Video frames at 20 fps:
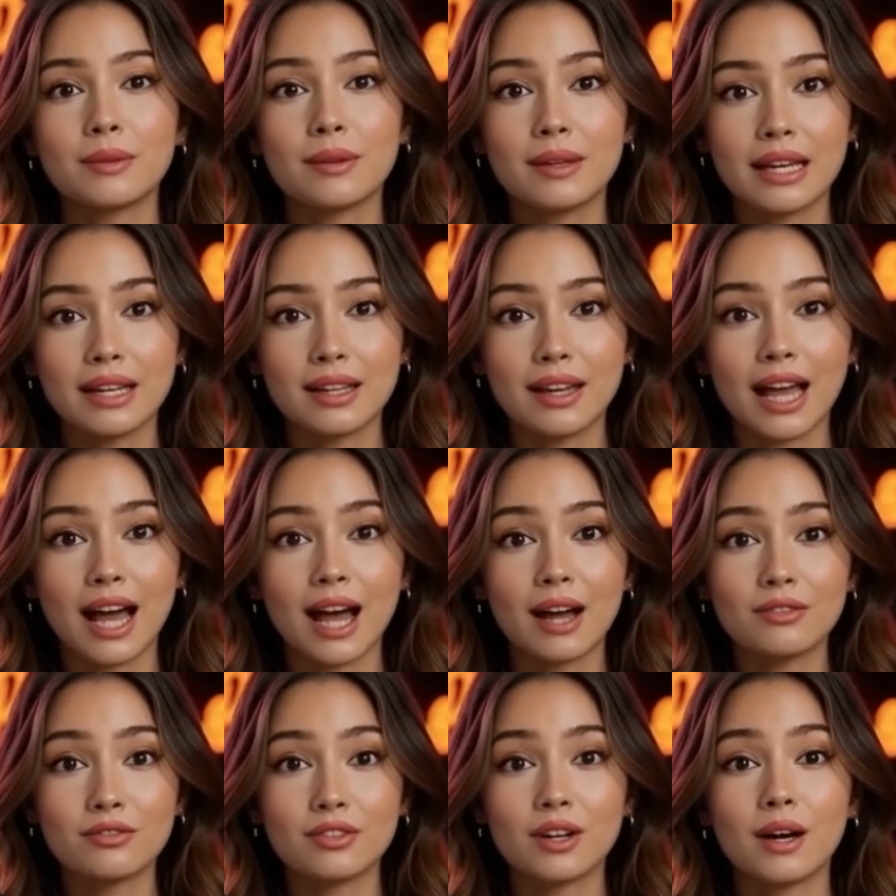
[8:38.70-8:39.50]
In
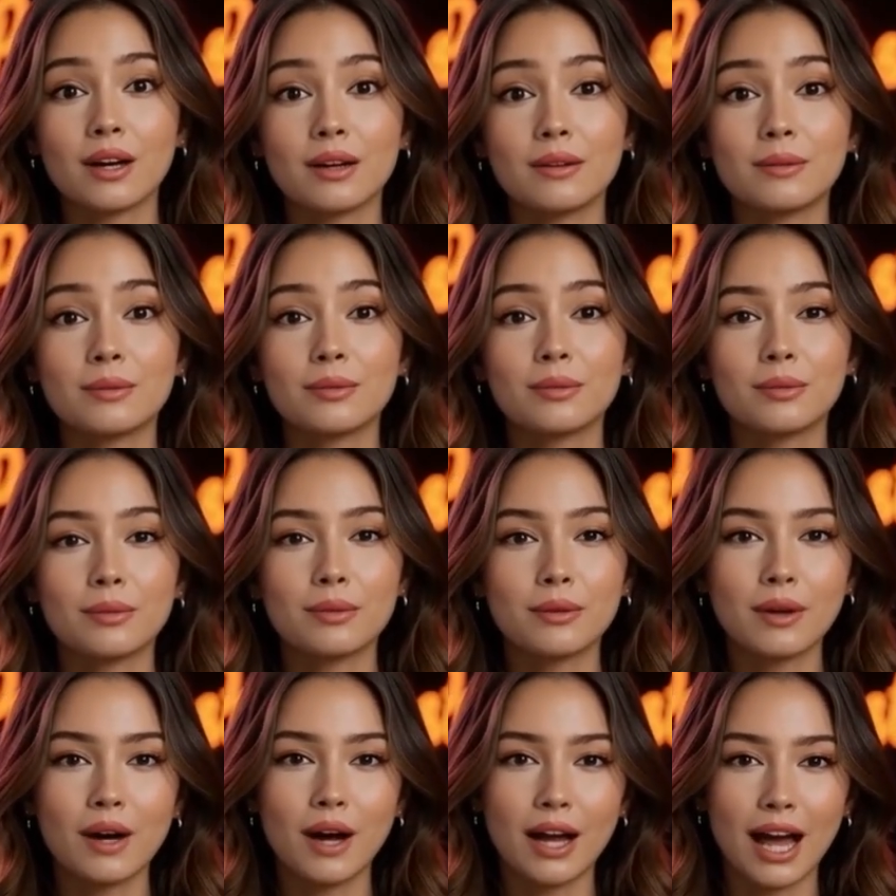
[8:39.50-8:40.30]
Canva,
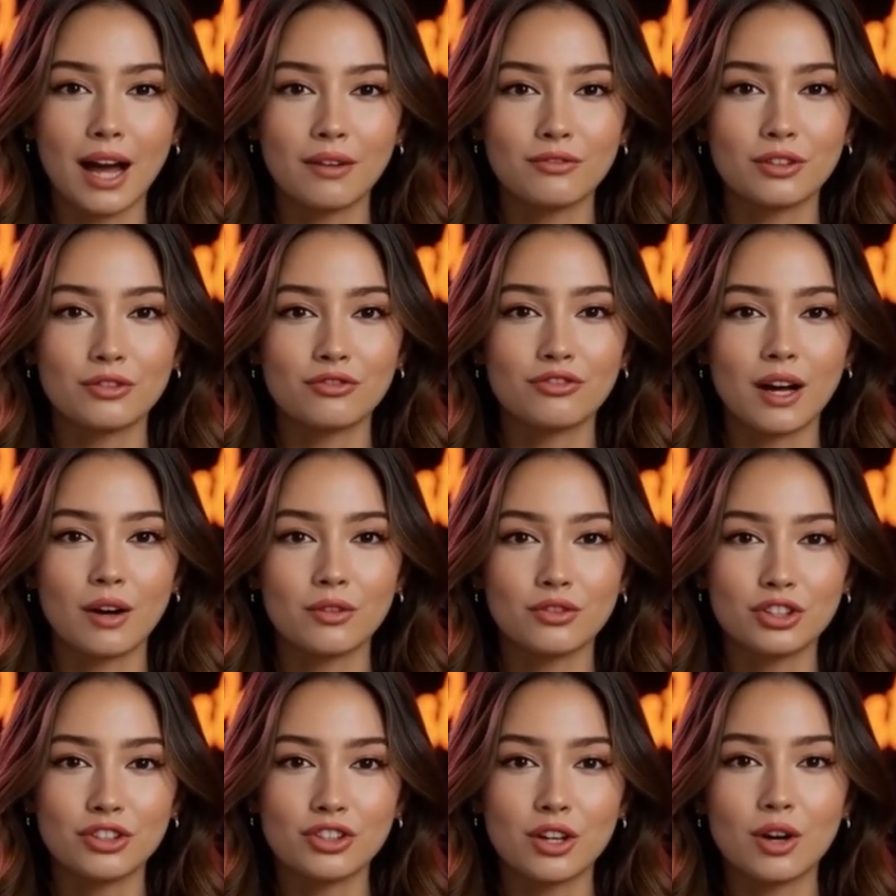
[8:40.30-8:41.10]
I haven't
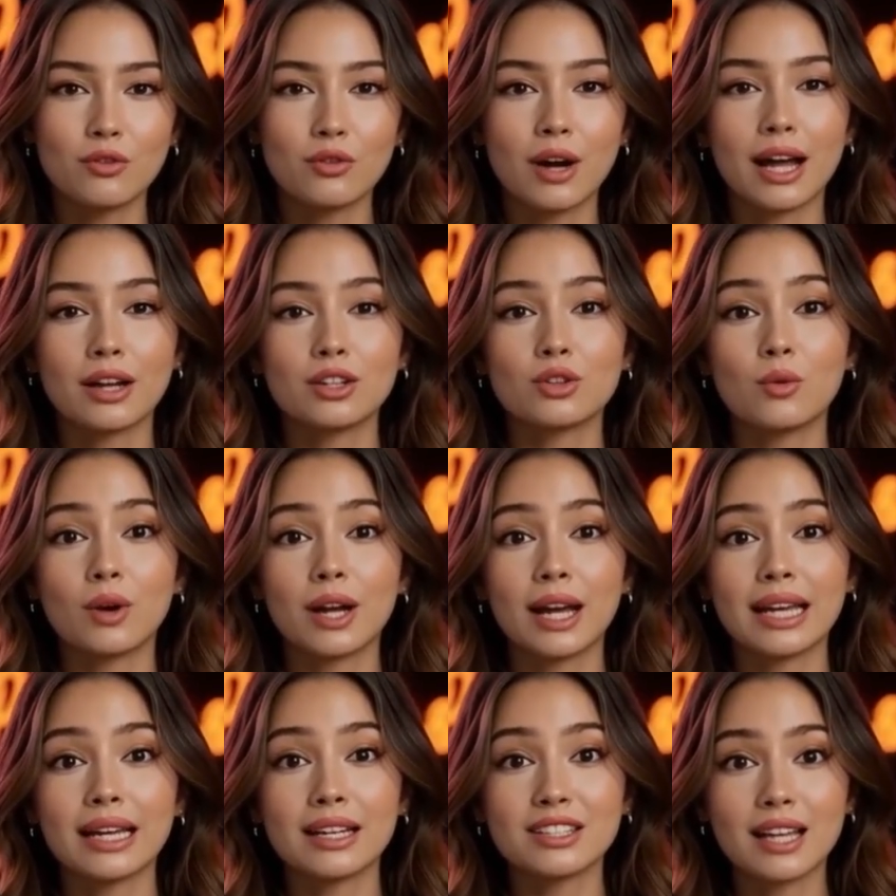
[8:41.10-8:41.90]
found a direct
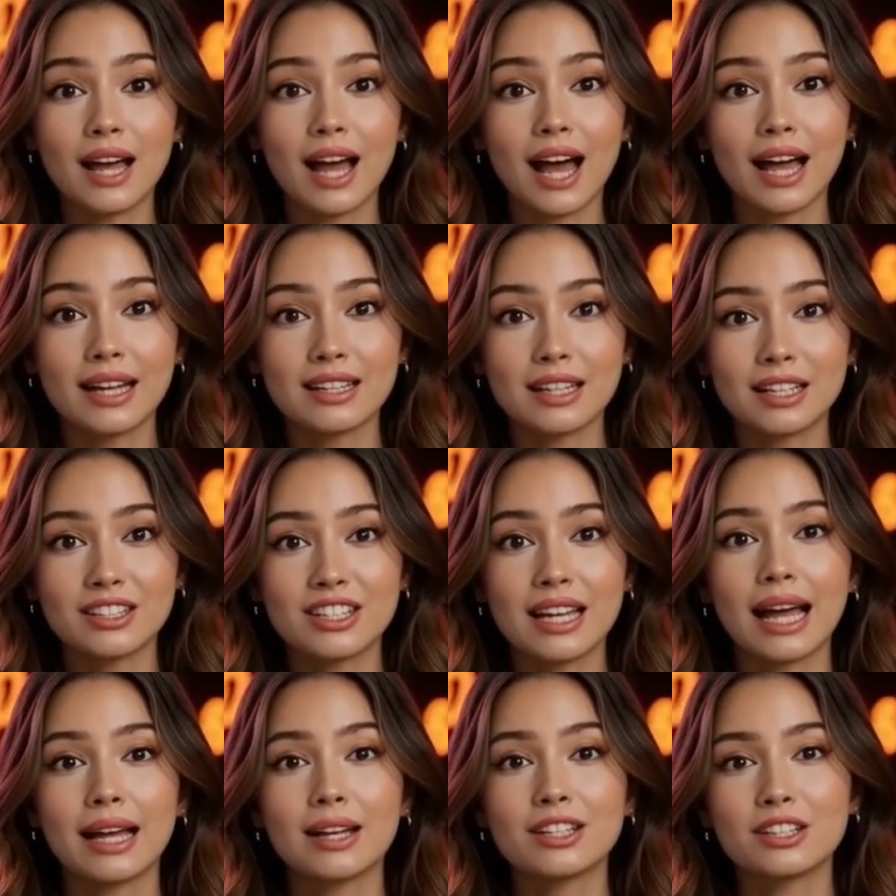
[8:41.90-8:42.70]
way to add a
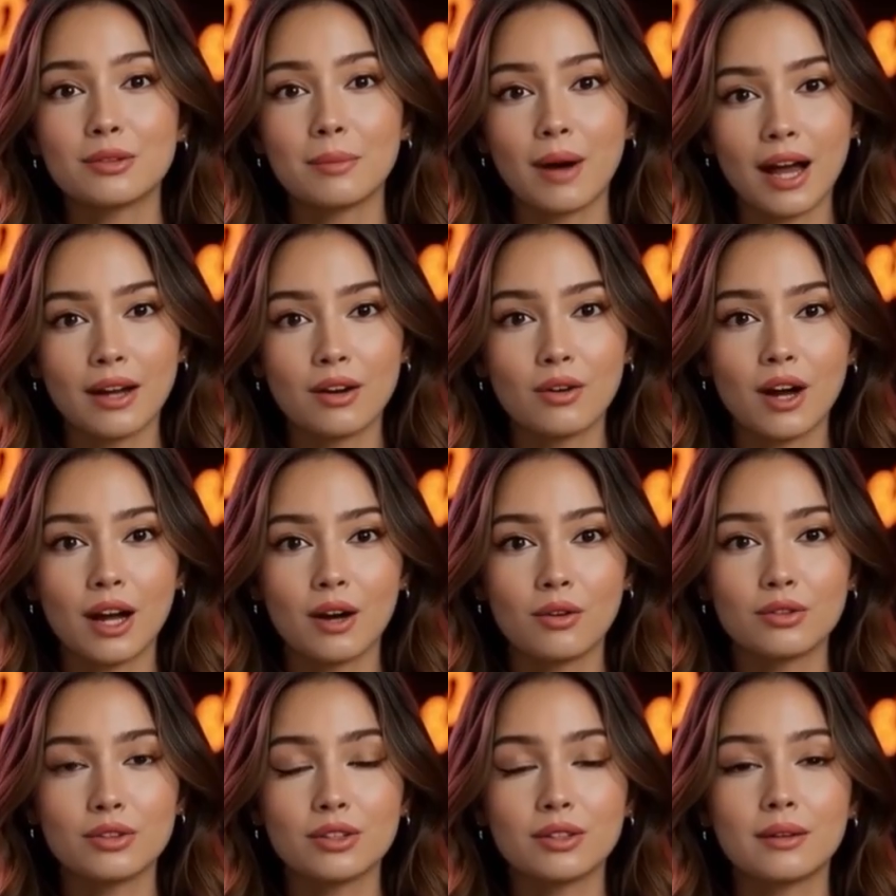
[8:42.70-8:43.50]
text
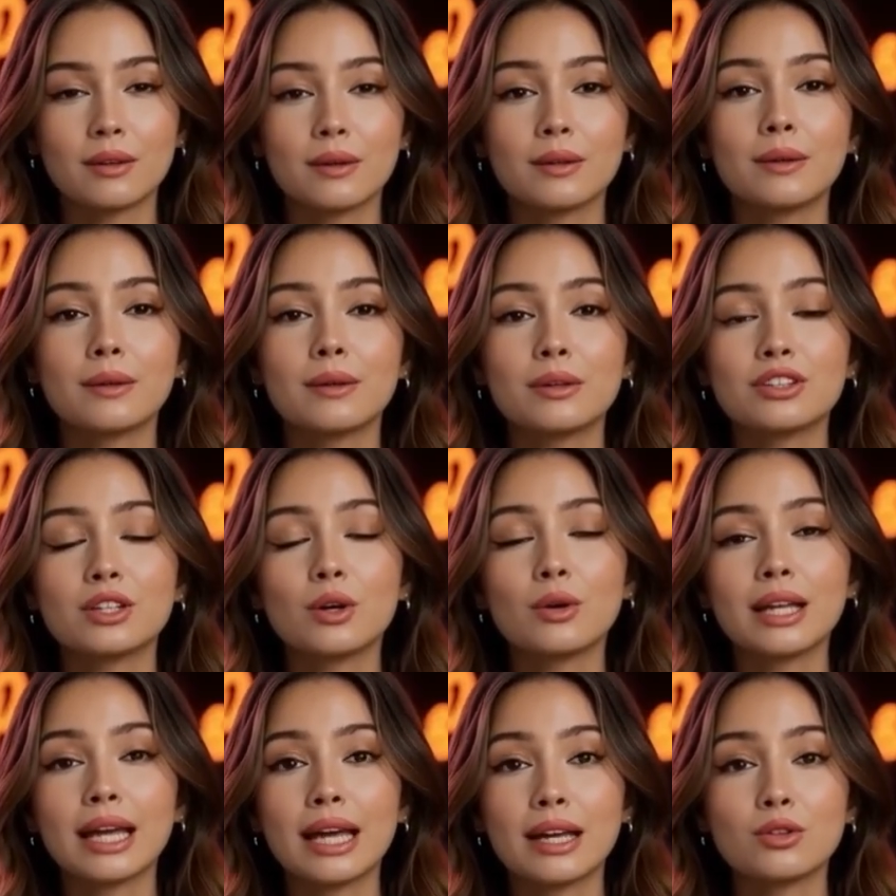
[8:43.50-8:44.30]
background, so
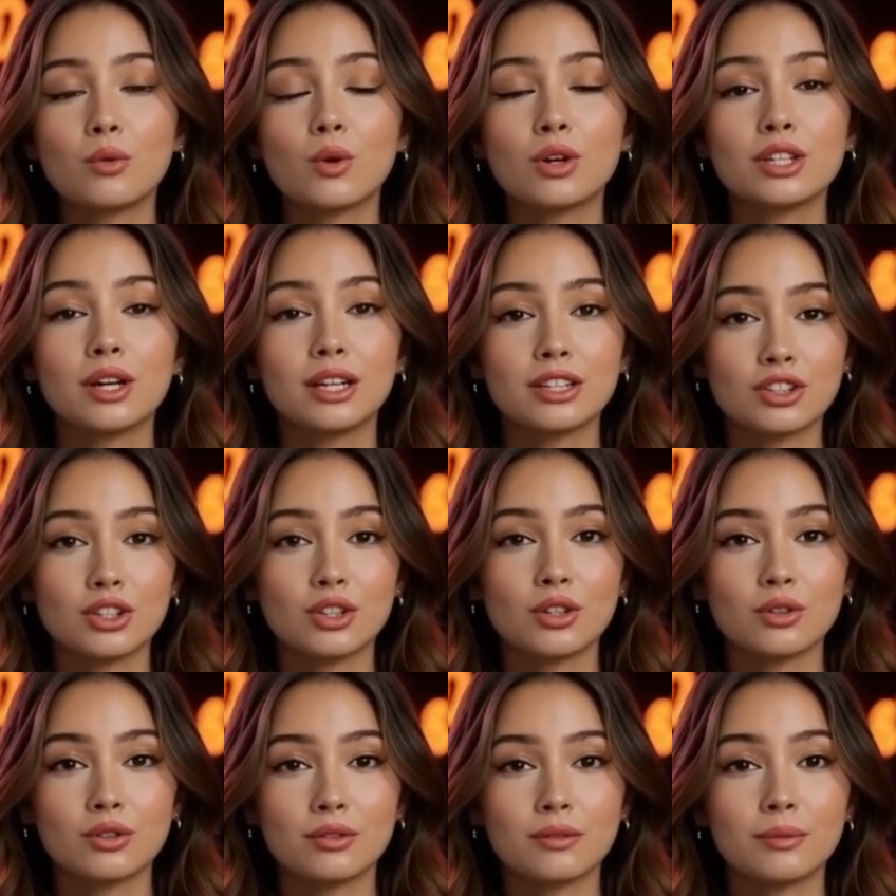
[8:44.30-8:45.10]
here's what I
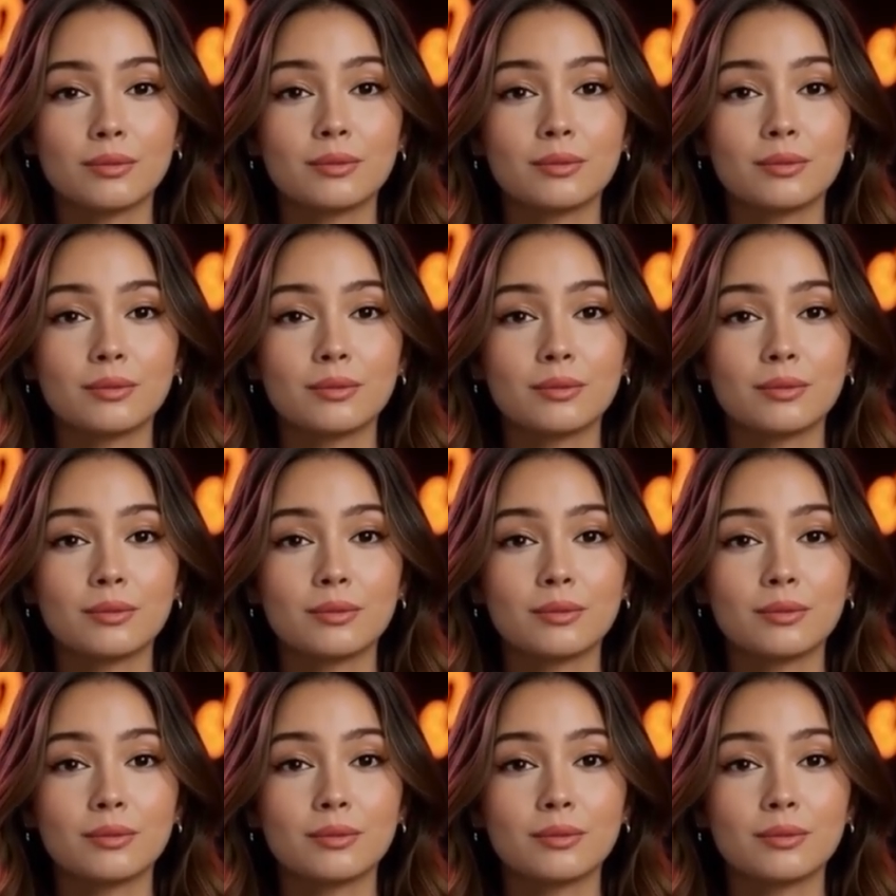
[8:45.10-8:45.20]
do.